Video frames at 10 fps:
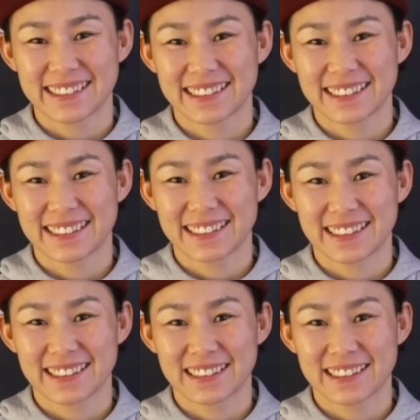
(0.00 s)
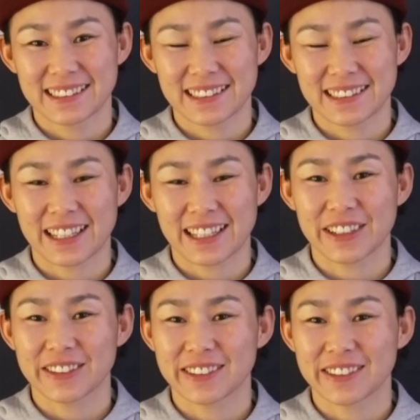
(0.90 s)

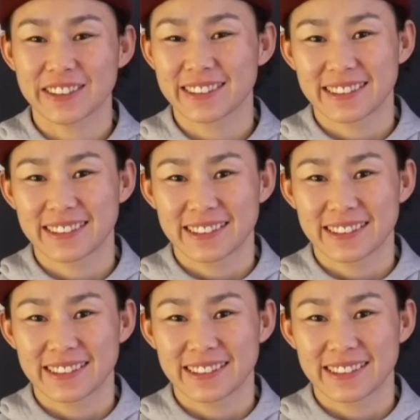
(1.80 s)
(silence)